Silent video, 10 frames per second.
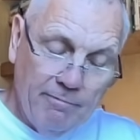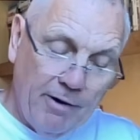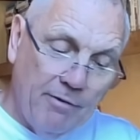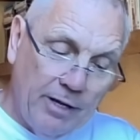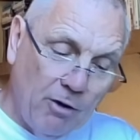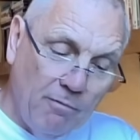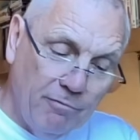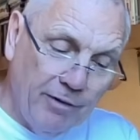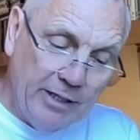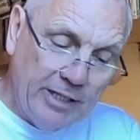Very
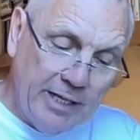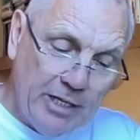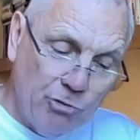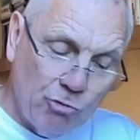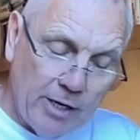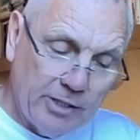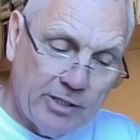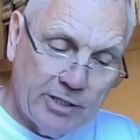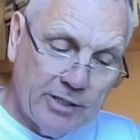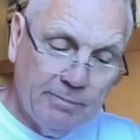conflicted
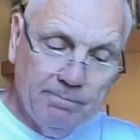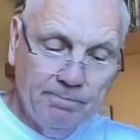interests.